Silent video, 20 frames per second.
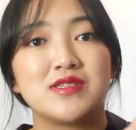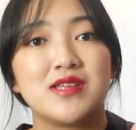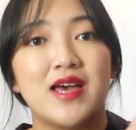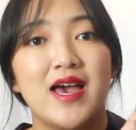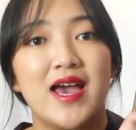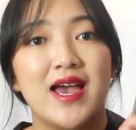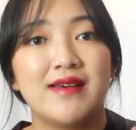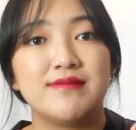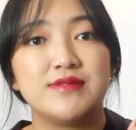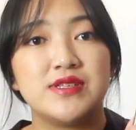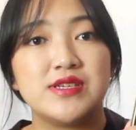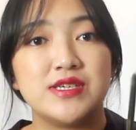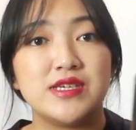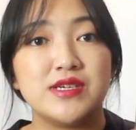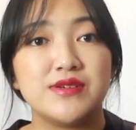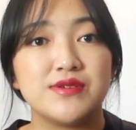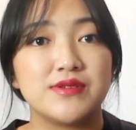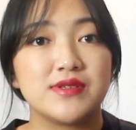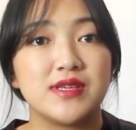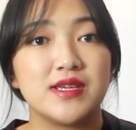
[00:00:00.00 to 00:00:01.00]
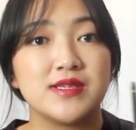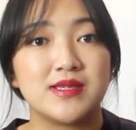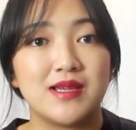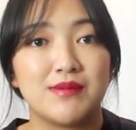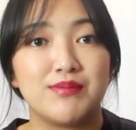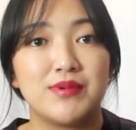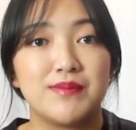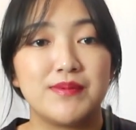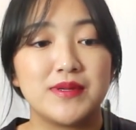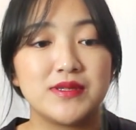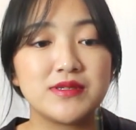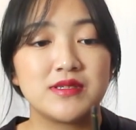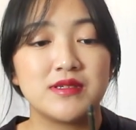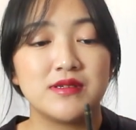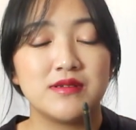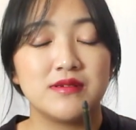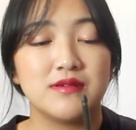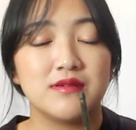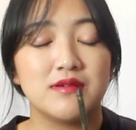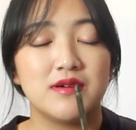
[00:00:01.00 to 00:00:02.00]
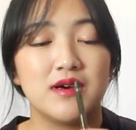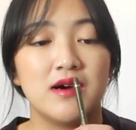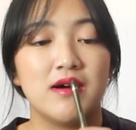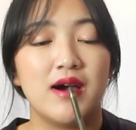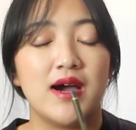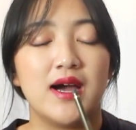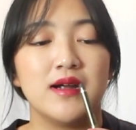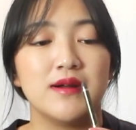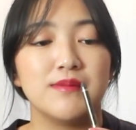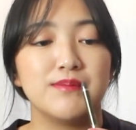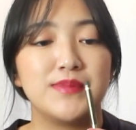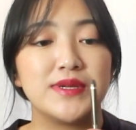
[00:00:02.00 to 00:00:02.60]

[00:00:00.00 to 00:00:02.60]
that I have to use a separate pencil or